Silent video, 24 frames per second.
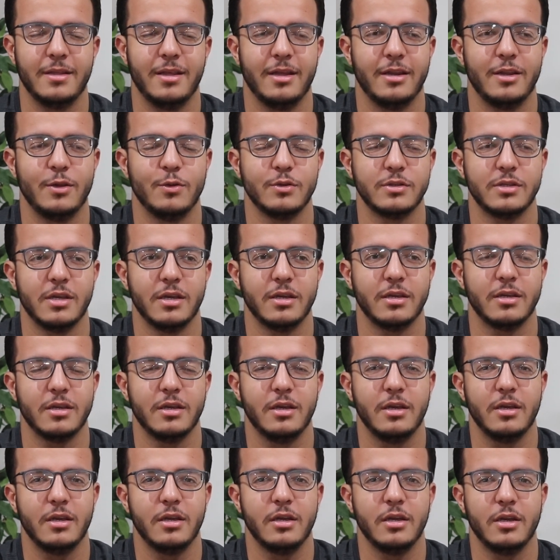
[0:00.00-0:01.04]
And he was like,
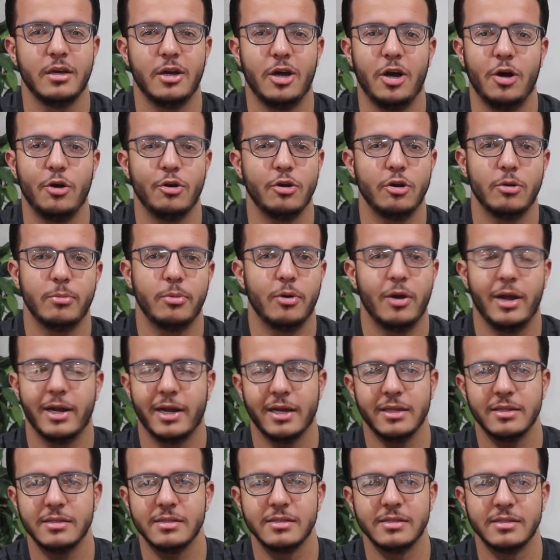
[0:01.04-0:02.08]
oh no, bro, I
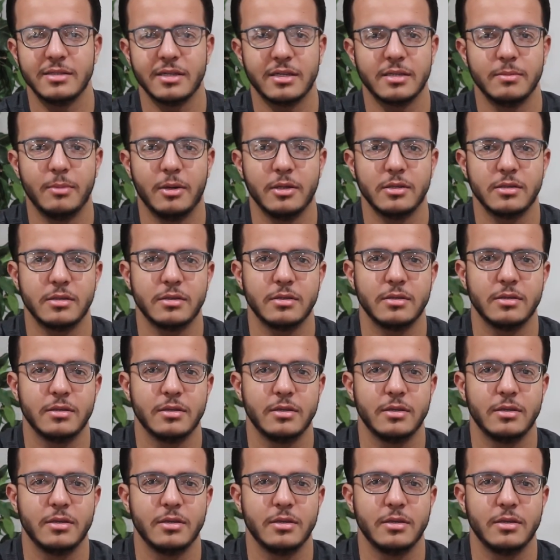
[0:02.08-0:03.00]
got this in 6 months.